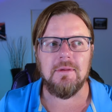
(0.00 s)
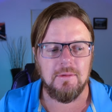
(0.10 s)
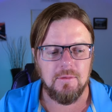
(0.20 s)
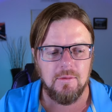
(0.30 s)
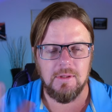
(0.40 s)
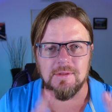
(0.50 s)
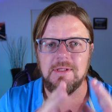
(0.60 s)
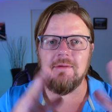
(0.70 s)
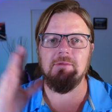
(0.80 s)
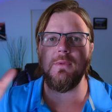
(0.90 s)
you know,
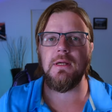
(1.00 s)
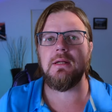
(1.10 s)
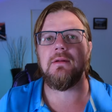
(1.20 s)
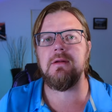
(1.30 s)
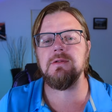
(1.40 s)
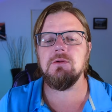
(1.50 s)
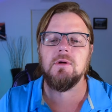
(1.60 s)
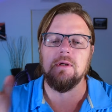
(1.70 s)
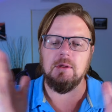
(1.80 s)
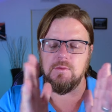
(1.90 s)
instead of being at this
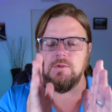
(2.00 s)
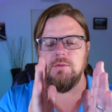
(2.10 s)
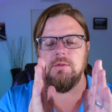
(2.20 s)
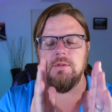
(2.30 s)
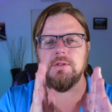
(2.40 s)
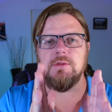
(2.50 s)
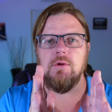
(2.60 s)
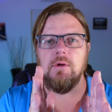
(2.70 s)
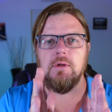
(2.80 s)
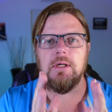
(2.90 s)
long, it was this
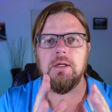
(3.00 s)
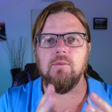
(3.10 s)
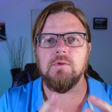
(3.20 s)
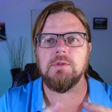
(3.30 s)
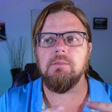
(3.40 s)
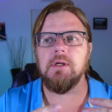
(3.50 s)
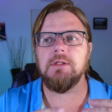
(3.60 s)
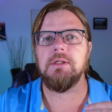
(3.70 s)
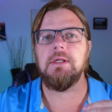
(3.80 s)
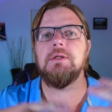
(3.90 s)
long and it was a
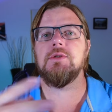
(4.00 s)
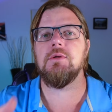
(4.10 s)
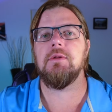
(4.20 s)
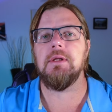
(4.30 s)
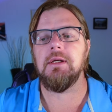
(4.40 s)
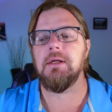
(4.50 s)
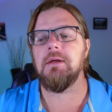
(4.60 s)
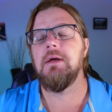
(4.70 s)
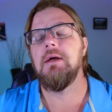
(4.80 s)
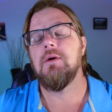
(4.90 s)
much easier thing
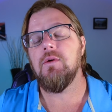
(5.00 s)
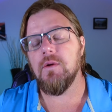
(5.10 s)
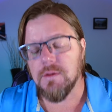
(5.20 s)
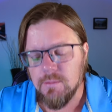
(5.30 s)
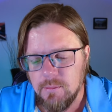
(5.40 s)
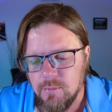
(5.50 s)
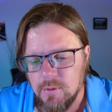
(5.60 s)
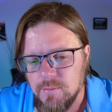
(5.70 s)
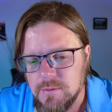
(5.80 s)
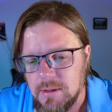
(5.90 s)
of course, the people are
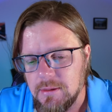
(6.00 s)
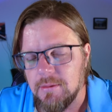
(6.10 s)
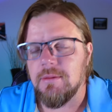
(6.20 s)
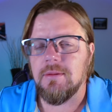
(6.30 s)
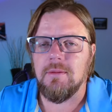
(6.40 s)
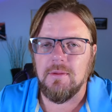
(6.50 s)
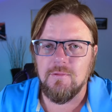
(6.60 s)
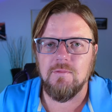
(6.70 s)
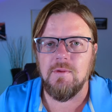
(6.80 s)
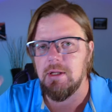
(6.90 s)
upset.
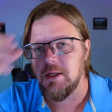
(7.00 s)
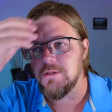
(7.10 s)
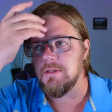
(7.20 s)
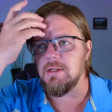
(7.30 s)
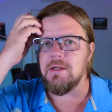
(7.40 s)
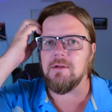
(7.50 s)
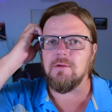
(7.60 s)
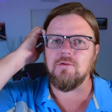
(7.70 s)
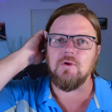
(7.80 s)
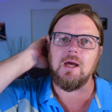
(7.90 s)
It's their vacation and now they're
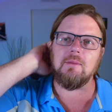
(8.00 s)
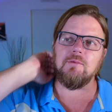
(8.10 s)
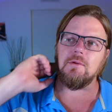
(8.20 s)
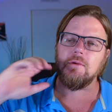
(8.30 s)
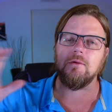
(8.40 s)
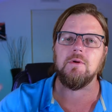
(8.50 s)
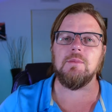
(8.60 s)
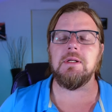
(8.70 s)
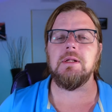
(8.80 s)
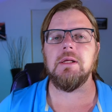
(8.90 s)
trapped or they're going to
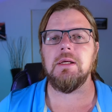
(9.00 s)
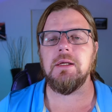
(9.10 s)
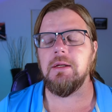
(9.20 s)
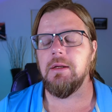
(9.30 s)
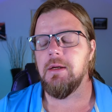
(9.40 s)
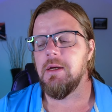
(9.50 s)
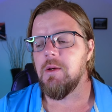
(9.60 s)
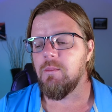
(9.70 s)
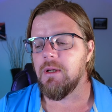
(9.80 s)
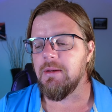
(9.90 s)
be delayed.
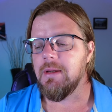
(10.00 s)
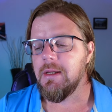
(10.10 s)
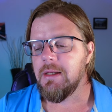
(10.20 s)
But